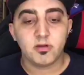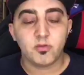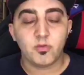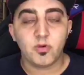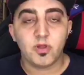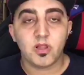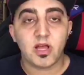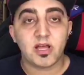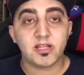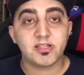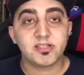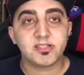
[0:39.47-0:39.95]

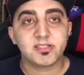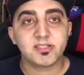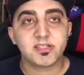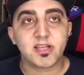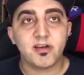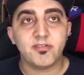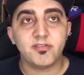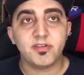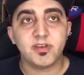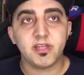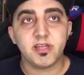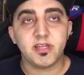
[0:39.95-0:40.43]
well I
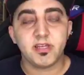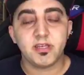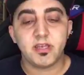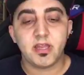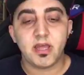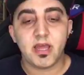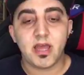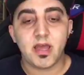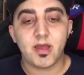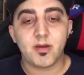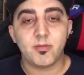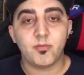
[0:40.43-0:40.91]
discovered it
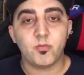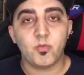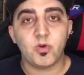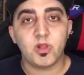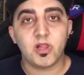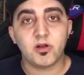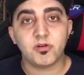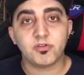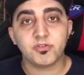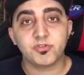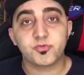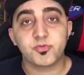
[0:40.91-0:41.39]
um,
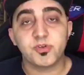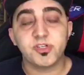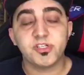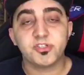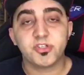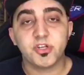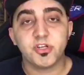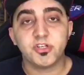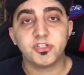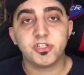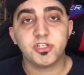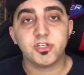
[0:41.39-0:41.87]
while I was
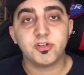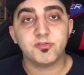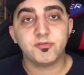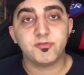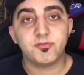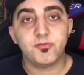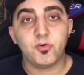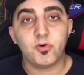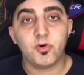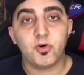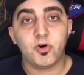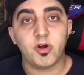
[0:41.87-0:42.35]
researching
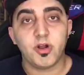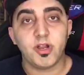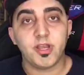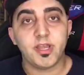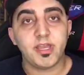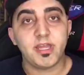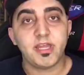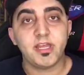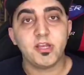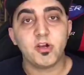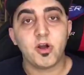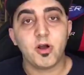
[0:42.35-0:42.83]
for
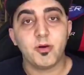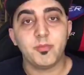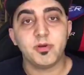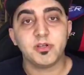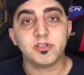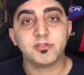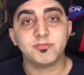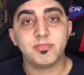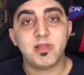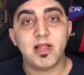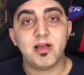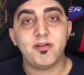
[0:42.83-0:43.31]
an
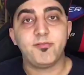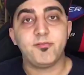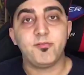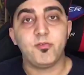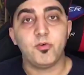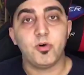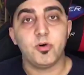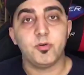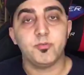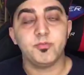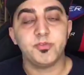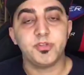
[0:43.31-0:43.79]
e-commerce
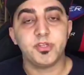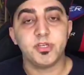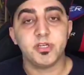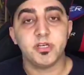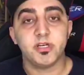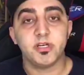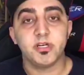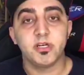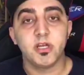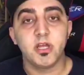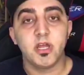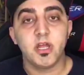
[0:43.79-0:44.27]
platform
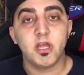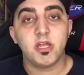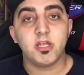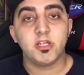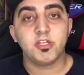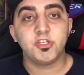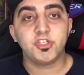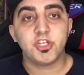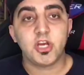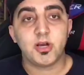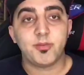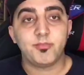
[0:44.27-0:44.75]
to
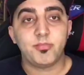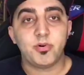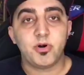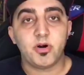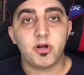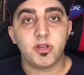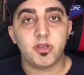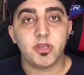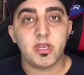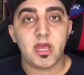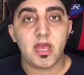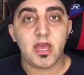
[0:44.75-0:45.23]
jump
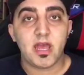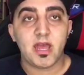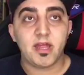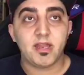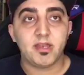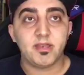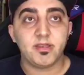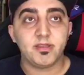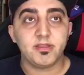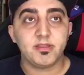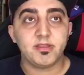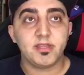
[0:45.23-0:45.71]
on
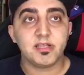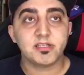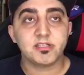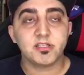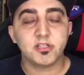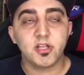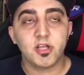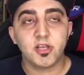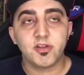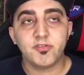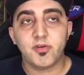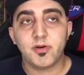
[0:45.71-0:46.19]
and there's a
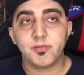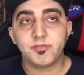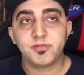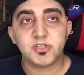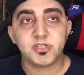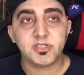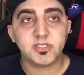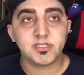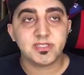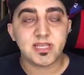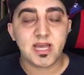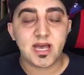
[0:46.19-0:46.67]
lot of
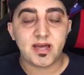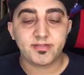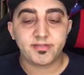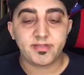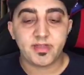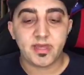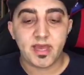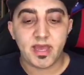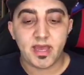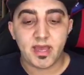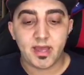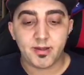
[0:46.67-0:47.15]
options out
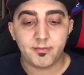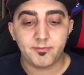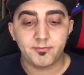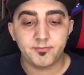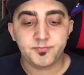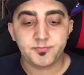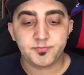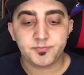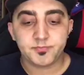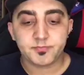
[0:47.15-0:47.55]
there